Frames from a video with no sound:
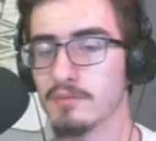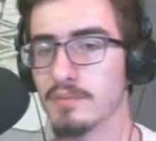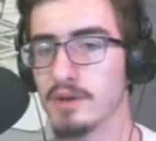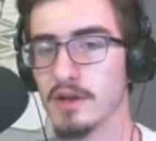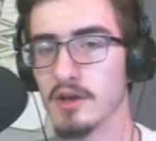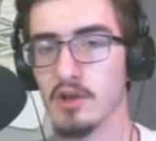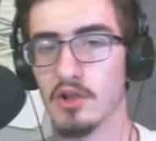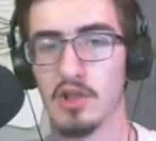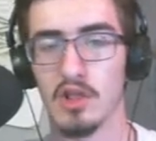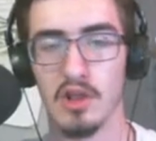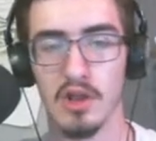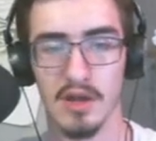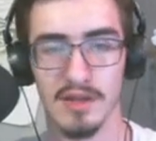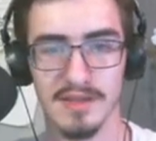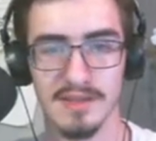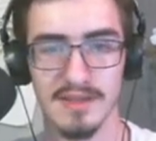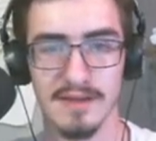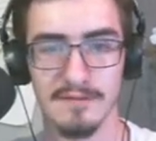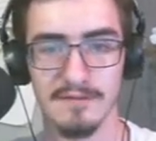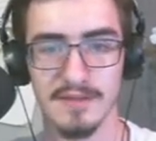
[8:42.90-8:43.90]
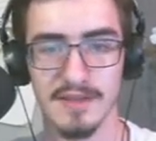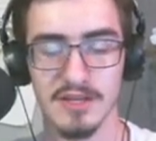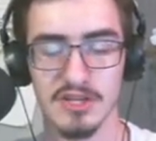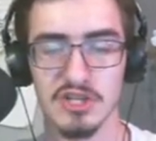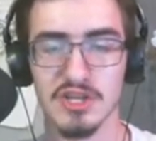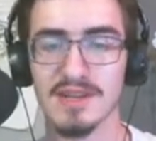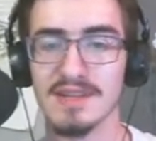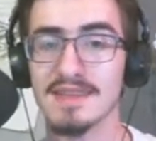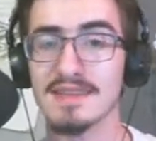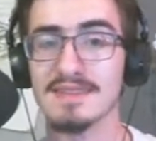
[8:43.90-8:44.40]
but a lot of
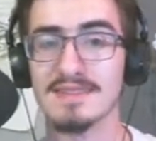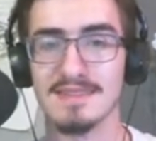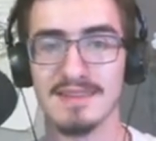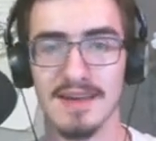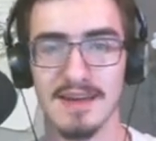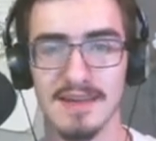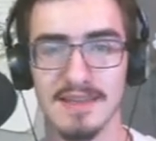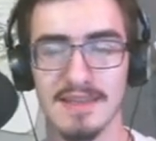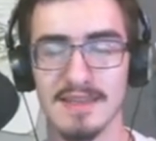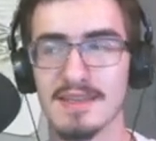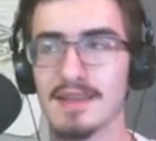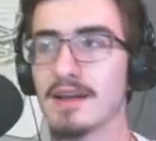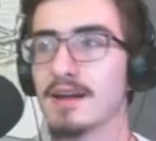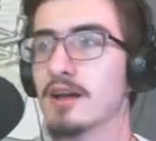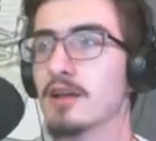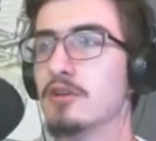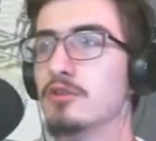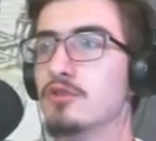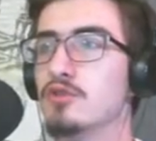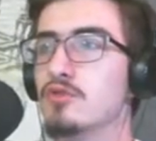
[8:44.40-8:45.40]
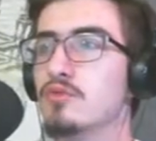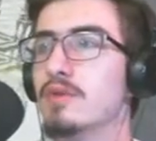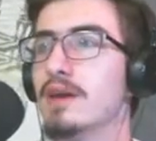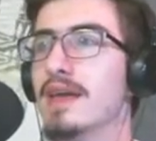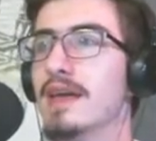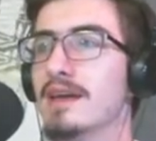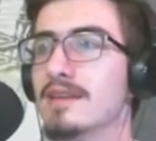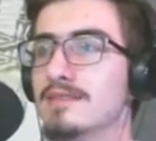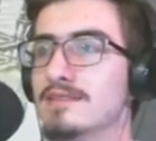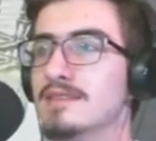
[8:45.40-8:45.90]
definition and design in that color. You
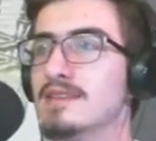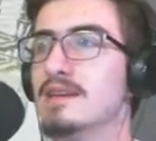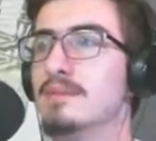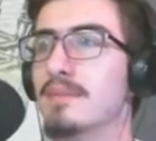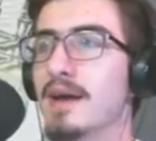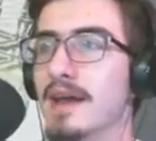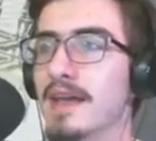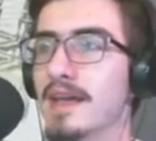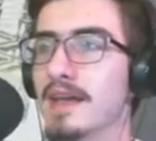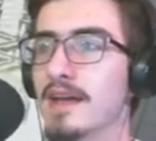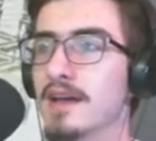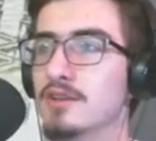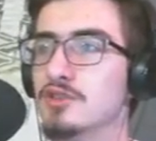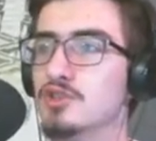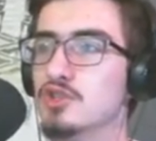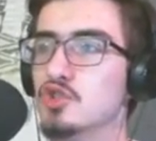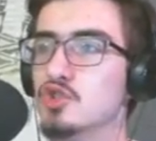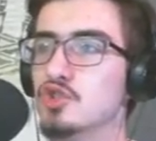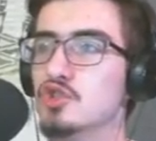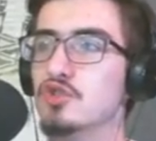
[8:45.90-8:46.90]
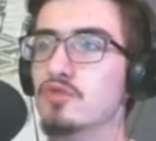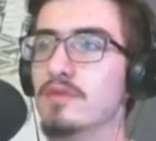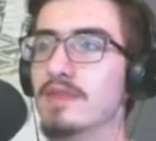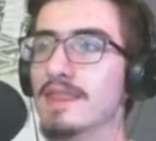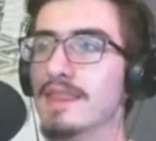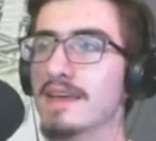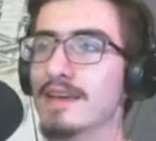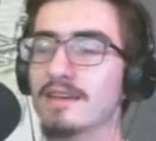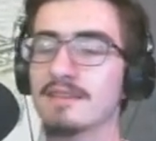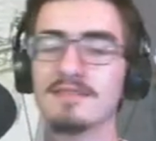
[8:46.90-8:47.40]
can't see my hand just
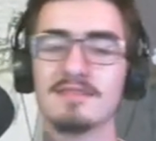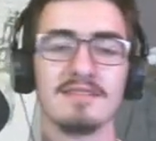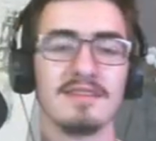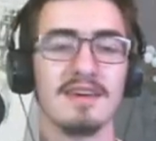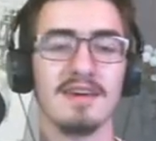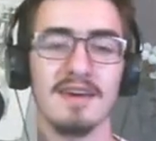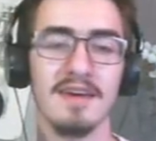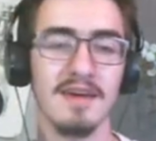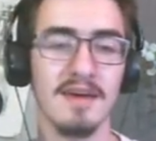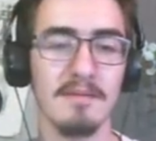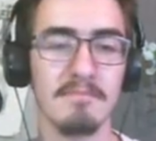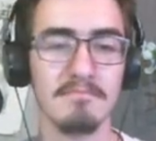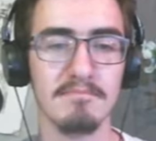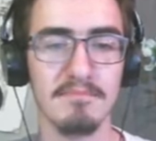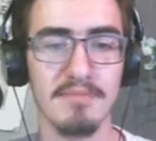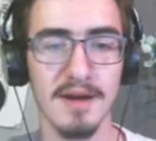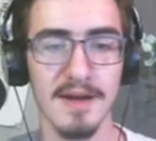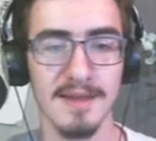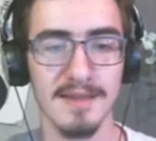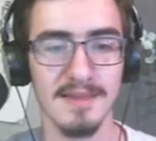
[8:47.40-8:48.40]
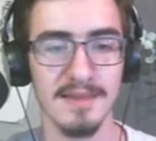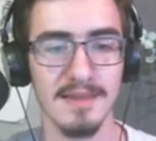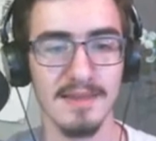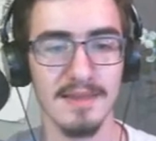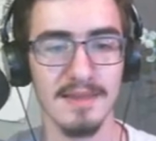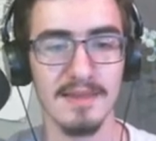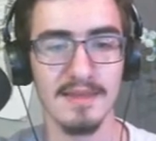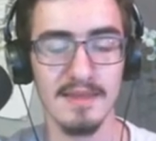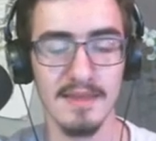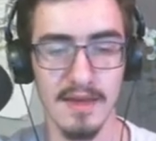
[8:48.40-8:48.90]
doing this, but
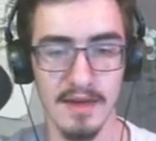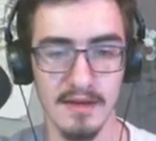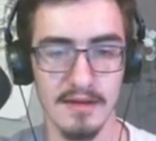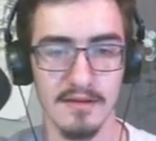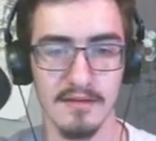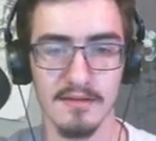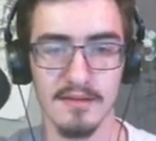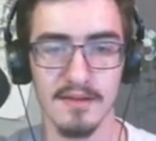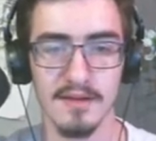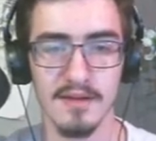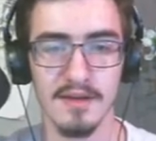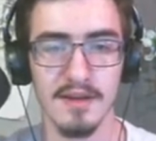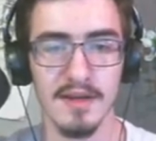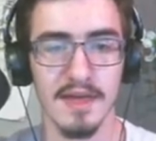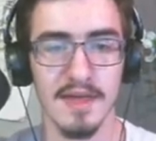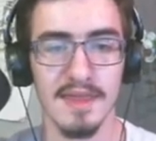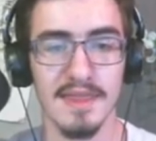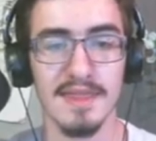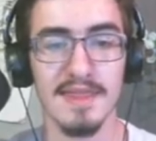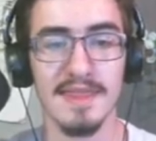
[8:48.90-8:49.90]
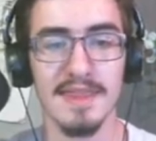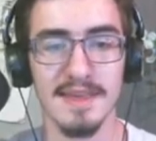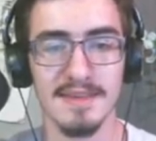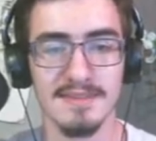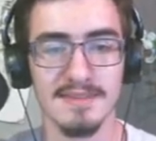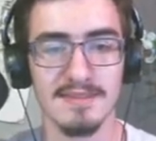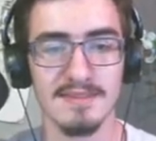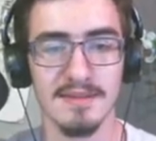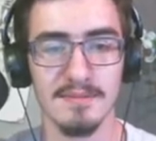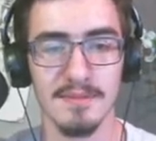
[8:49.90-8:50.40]
yeah,
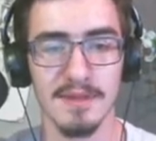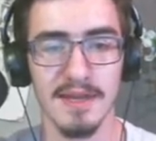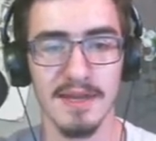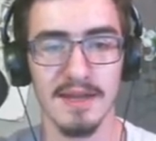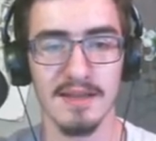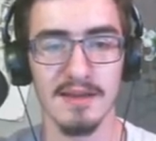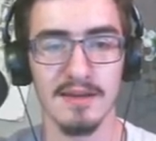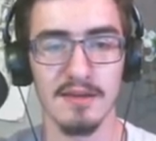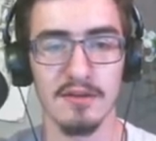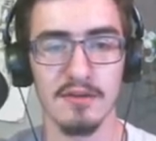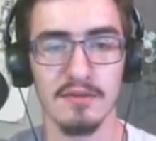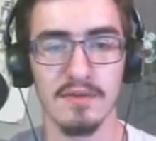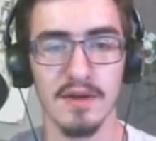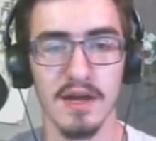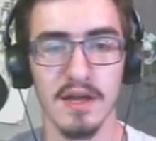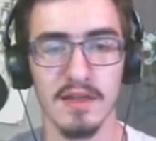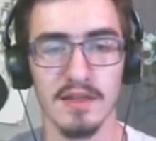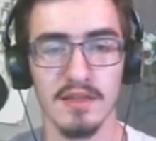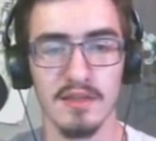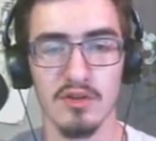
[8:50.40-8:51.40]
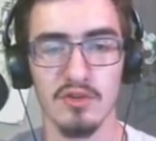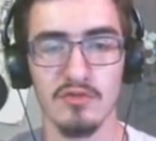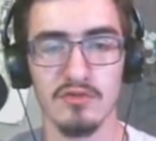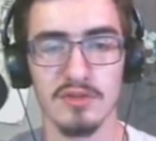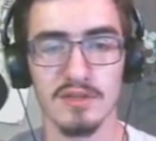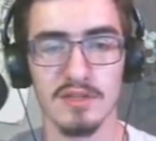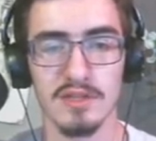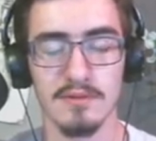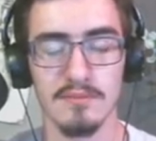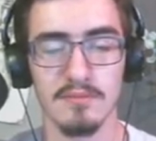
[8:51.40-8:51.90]
this is something I like. You've got
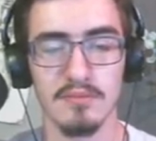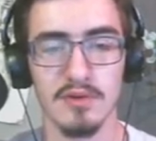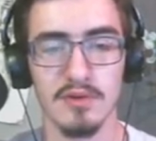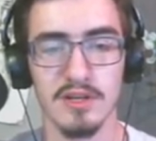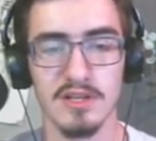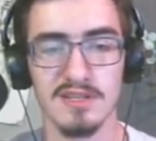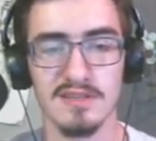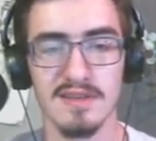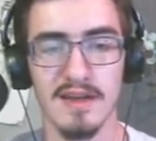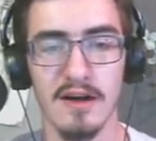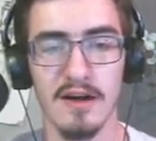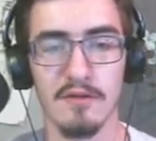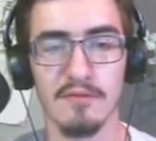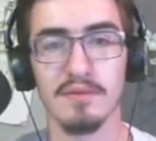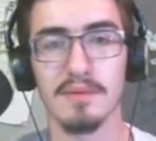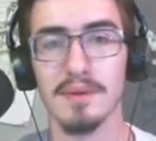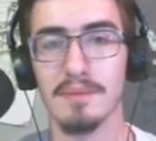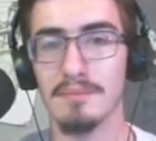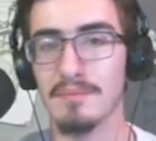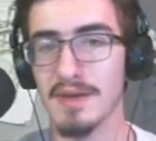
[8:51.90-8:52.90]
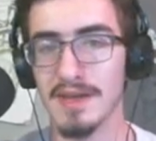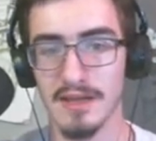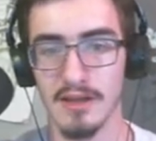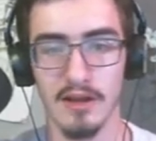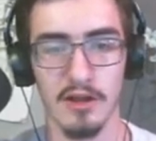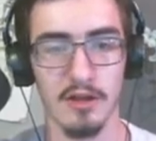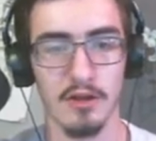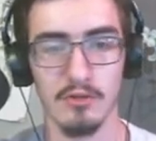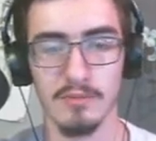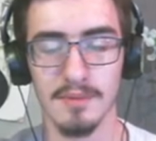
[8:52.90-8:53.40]
those breaches out from the main
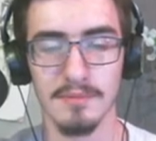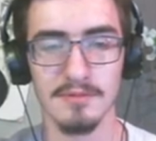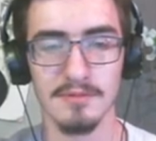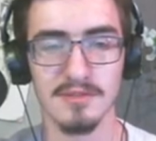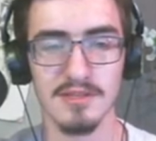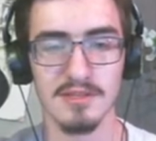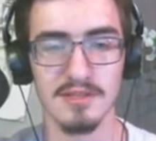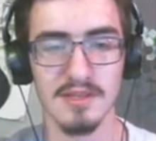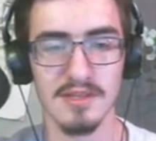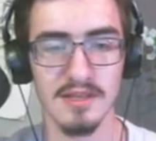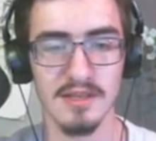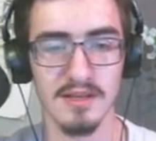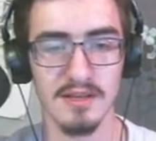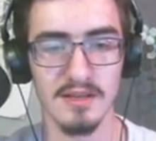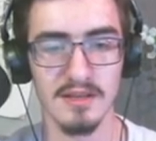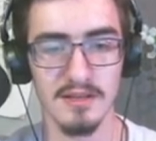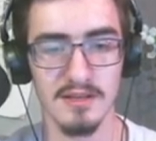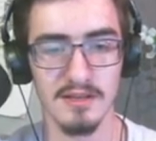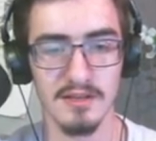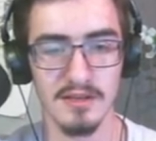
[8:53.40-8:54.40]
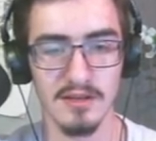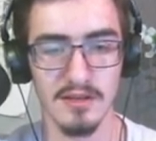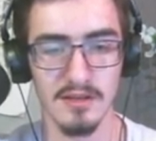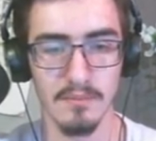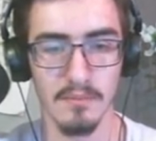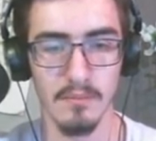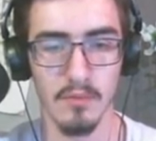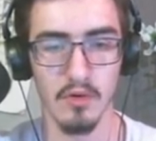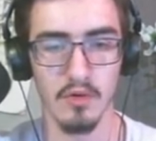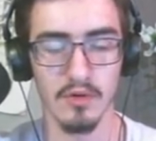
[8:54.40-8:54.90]
color bubbles into the
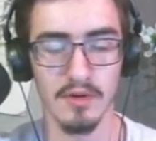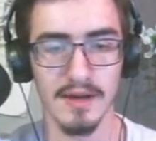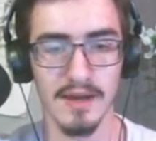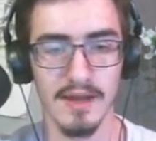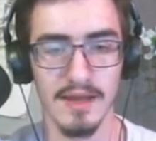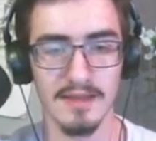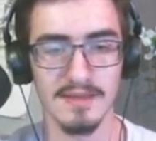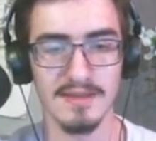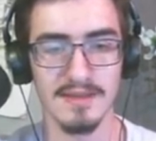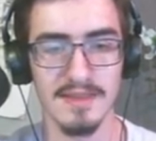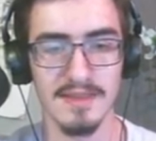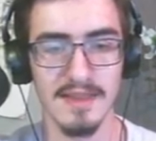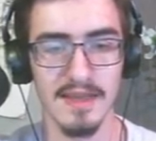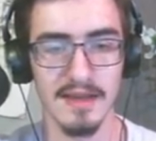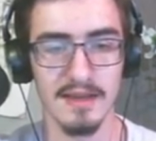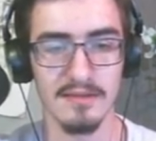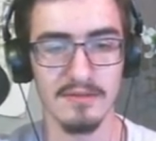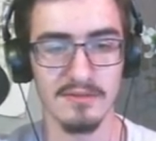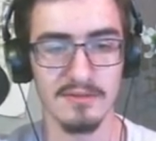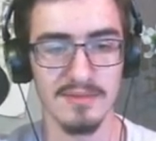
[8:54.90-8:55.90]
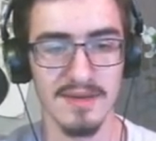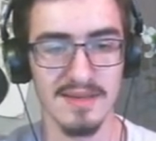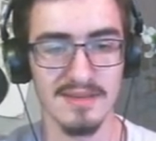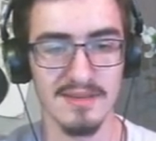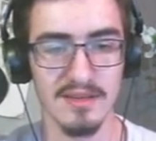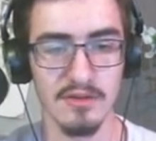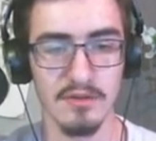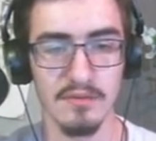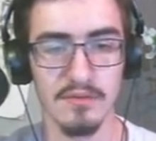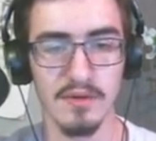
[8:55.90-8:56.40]
negative
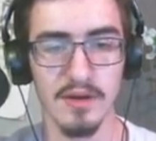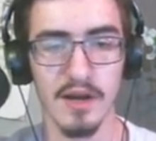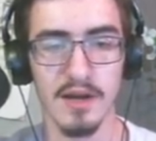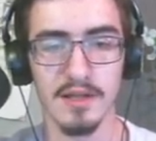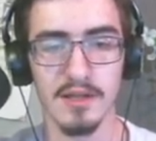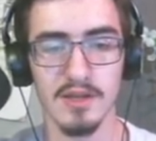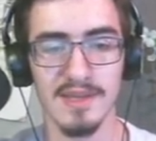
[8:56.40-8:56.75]
space, and you've got,